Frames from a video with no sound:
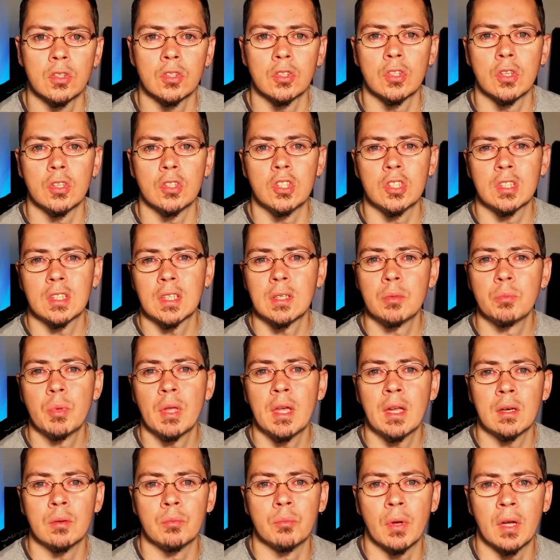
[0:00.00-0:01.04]
So just keep
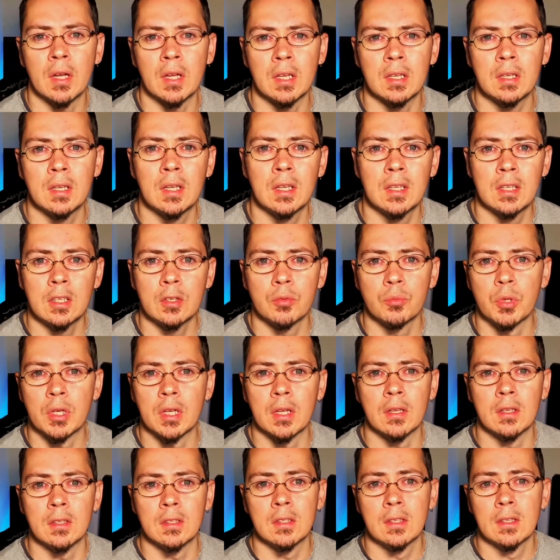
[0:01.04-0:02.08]
that in mind,
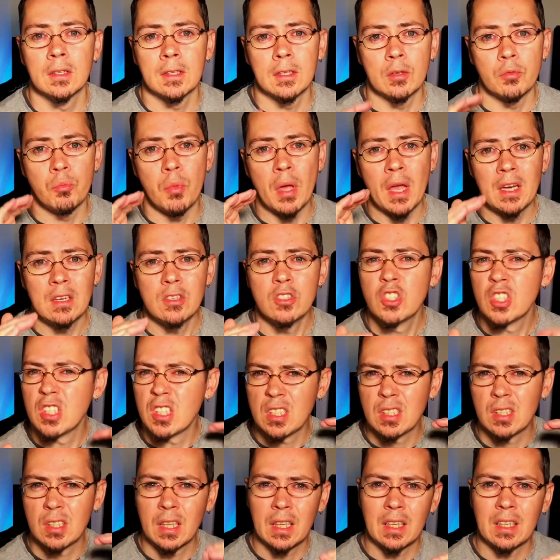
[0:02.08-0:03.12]
because
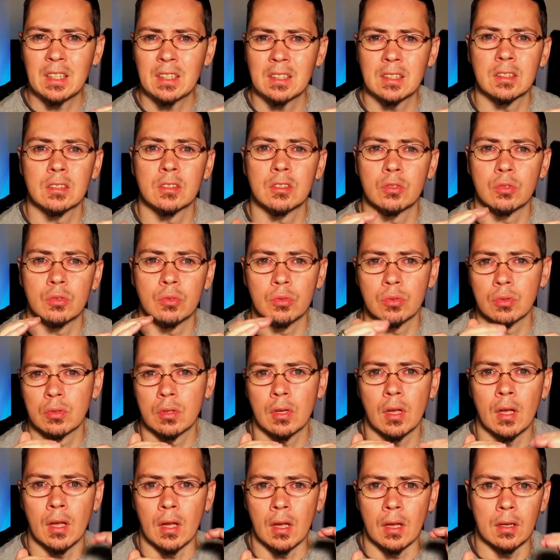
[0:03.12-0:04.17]
managing that
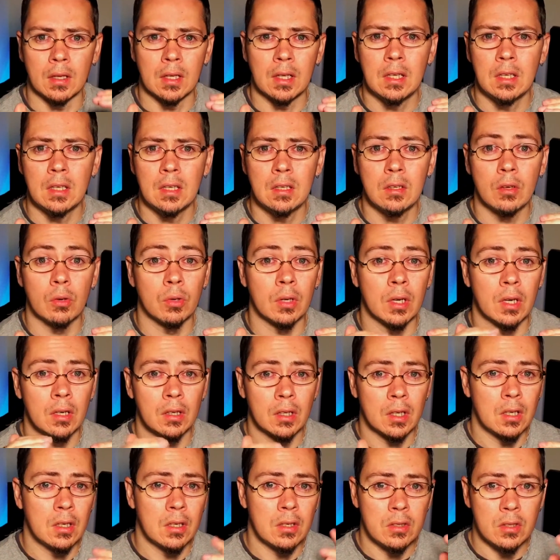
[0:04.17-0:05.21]
heating or air
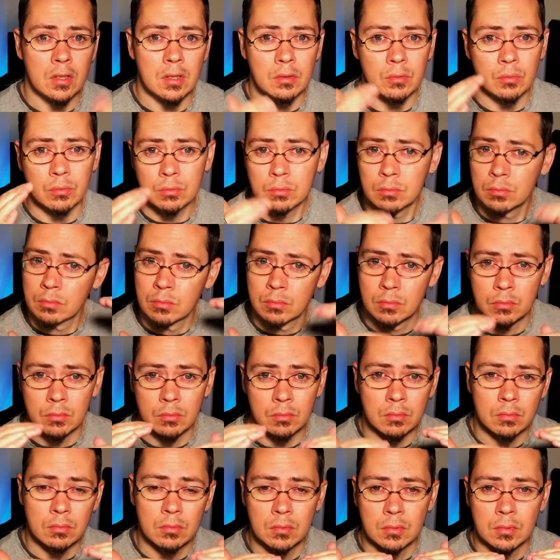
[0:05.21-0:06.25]
conditioning
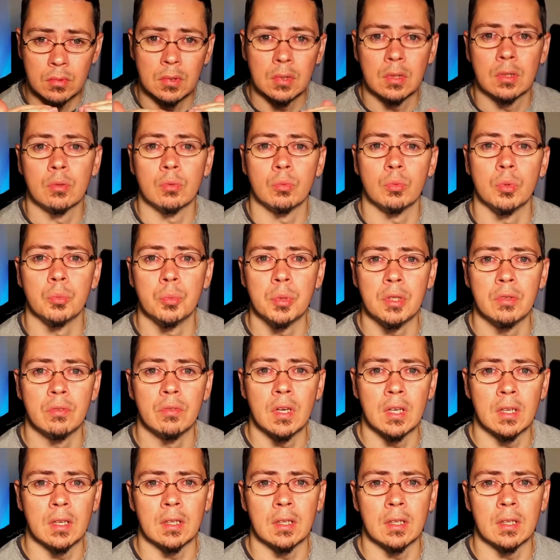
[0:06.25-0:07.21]
will be very